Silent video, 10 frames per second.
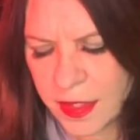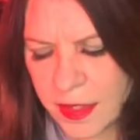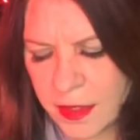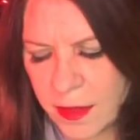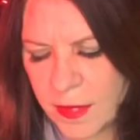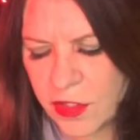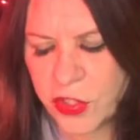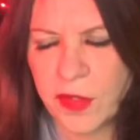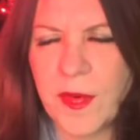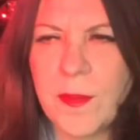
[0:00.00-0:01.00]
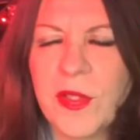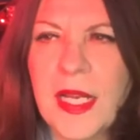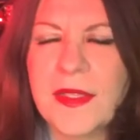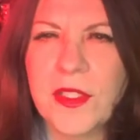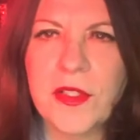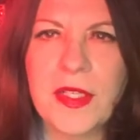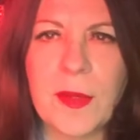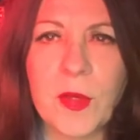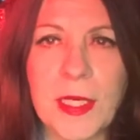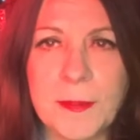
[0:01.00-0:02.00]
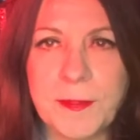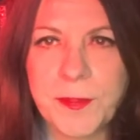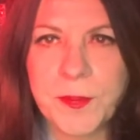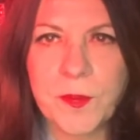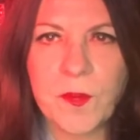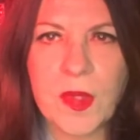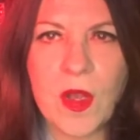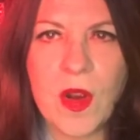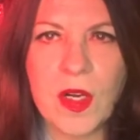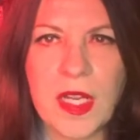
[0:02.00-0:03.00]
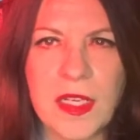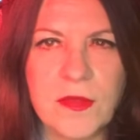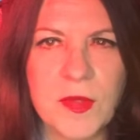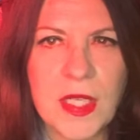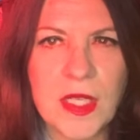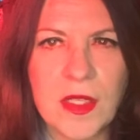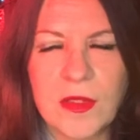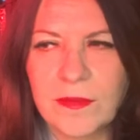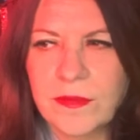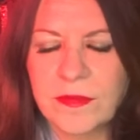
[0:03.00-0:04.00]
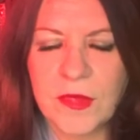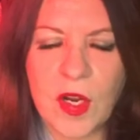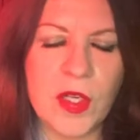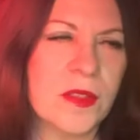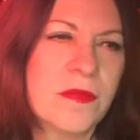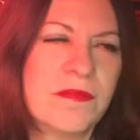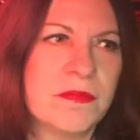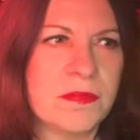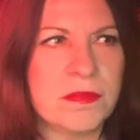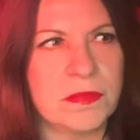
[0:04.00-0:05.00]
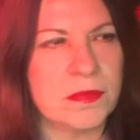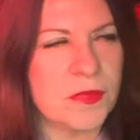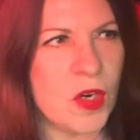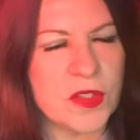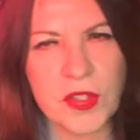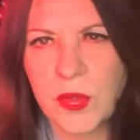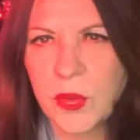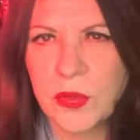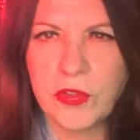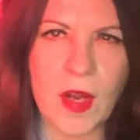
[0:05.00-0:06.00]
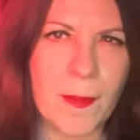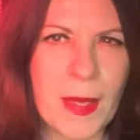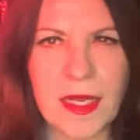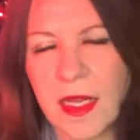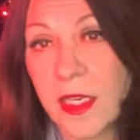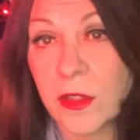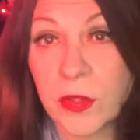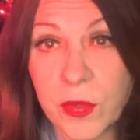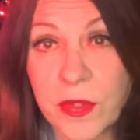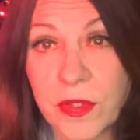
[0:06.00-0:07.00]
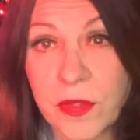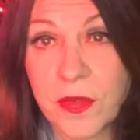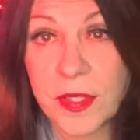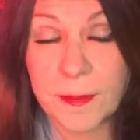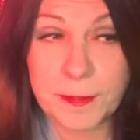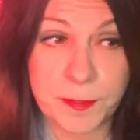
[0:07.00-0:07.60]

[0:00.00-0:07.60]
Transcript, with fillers: think, I'm not sure if I'm pronouncing her name right, are kind of art school dropout kind of losers